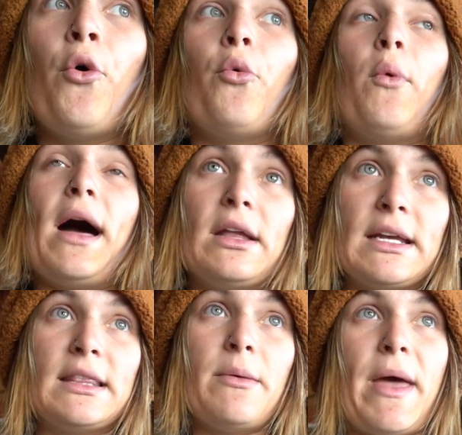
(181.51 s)

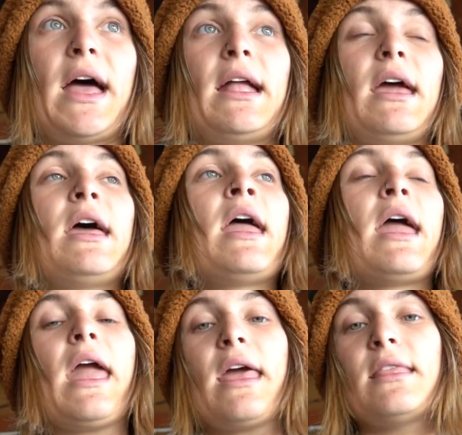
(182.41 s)
welding the bed,
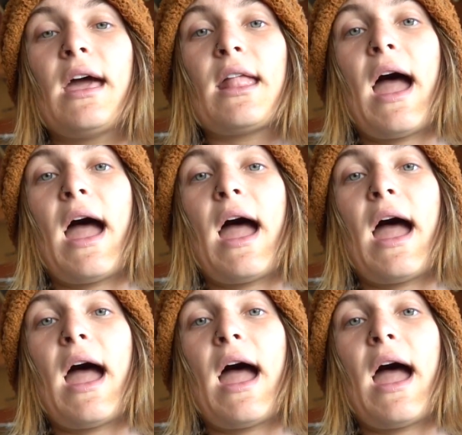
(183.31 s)
and then